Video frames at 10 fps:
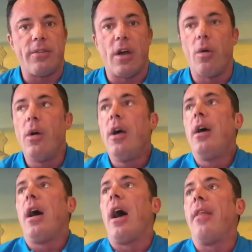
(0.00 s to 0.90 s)
So
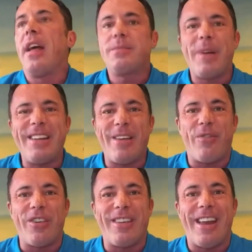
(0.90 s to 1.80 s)
that's my
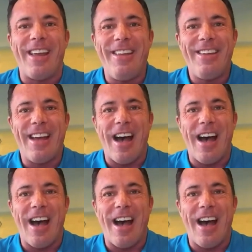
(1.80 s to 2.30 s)
tip for today.